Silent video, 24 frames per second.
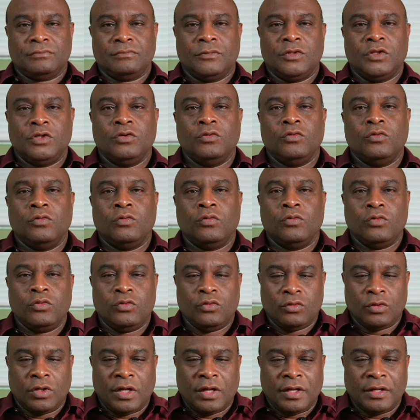You
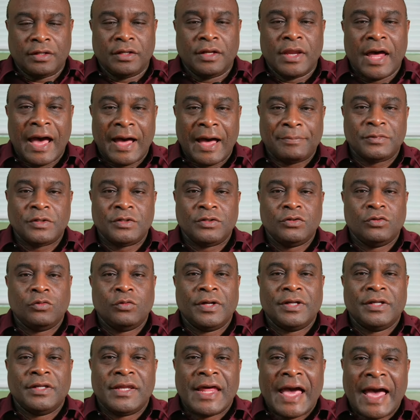adopt, you
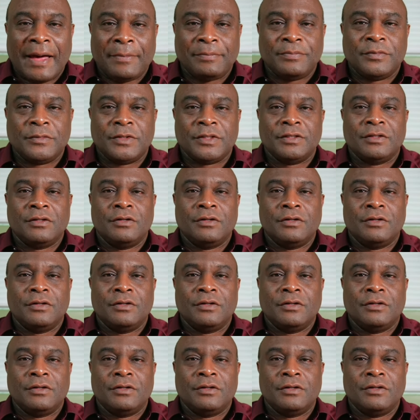adapt